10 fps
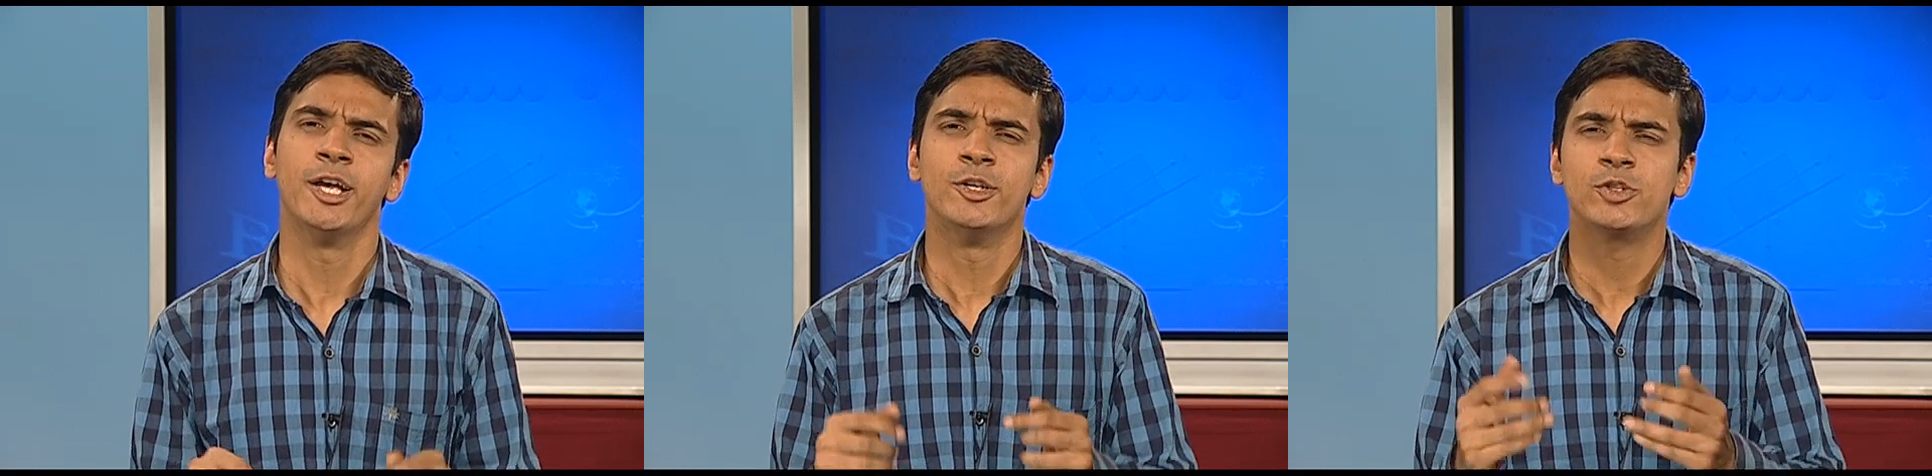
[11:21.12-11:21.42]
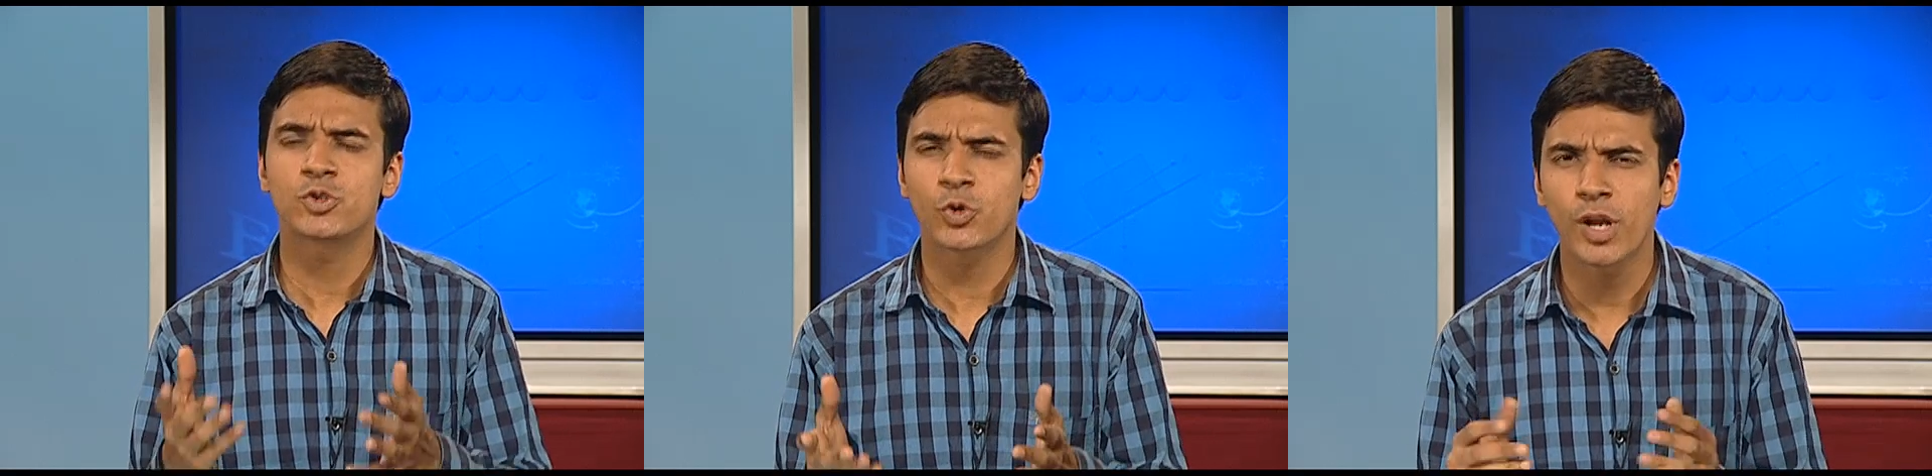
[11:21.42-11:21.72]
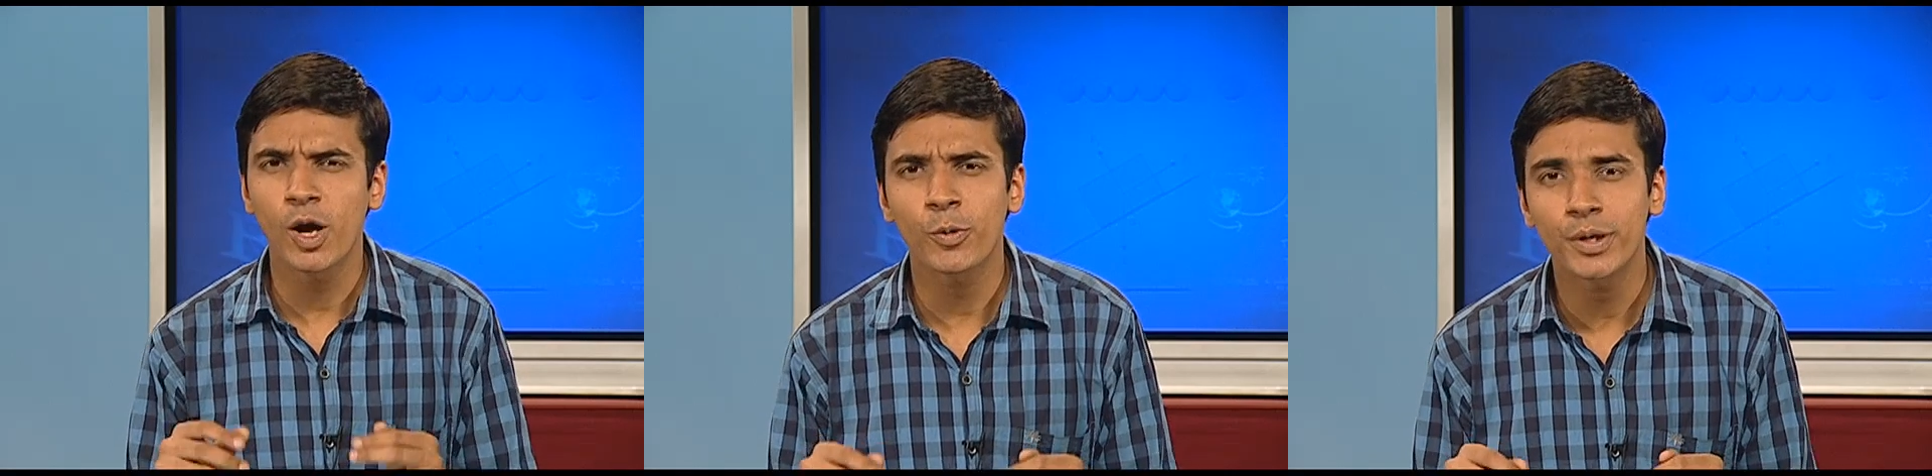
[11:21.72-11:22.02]
So
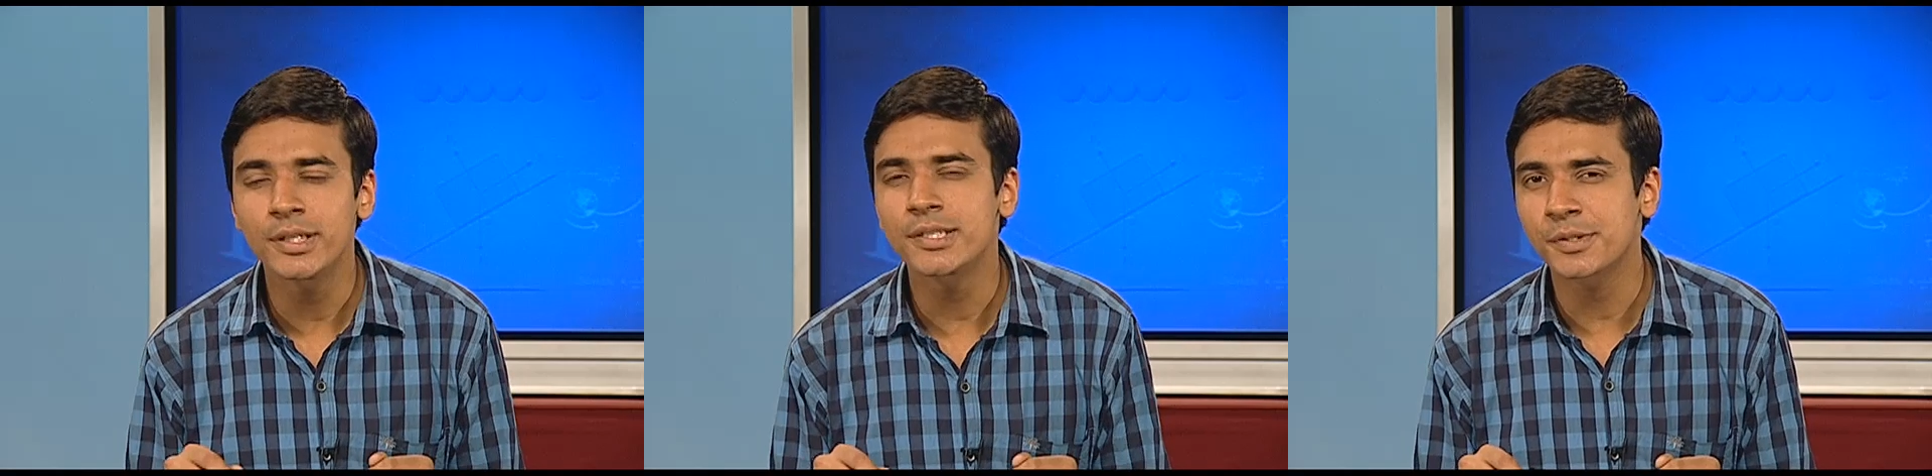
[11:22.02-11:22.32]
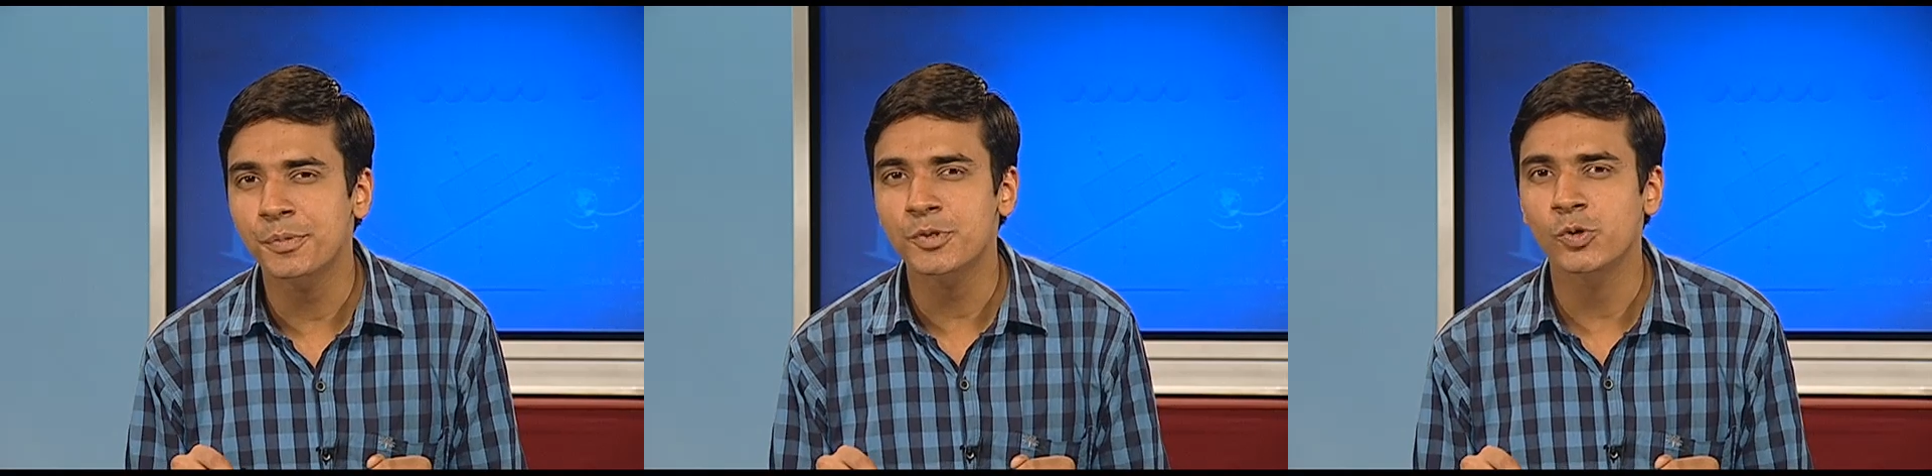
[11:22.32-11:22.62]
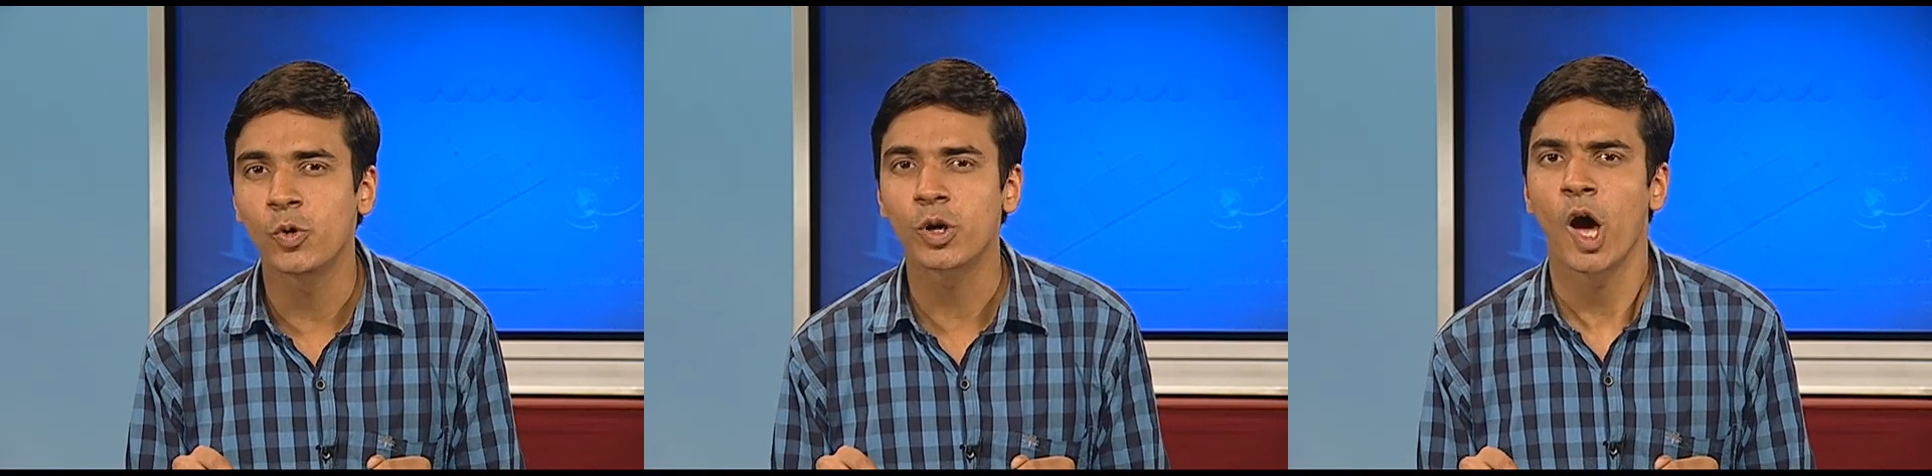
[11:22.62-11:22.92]
now in this
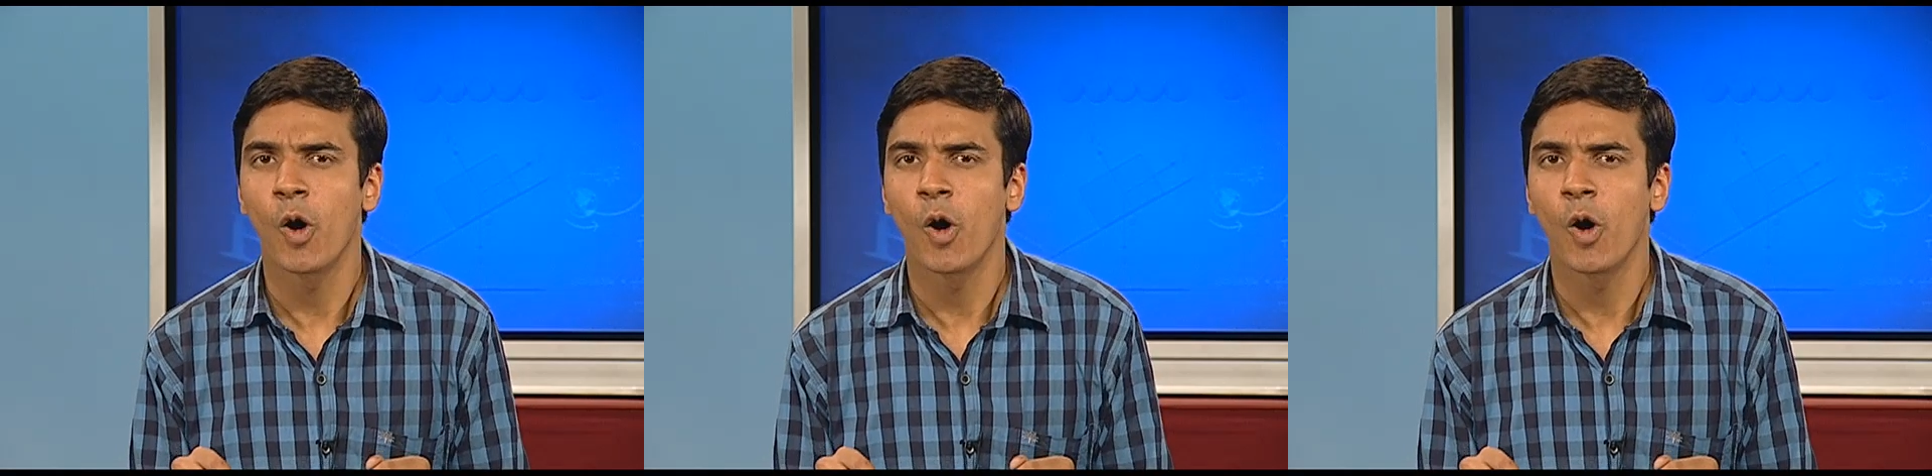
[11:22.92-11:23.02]
episode,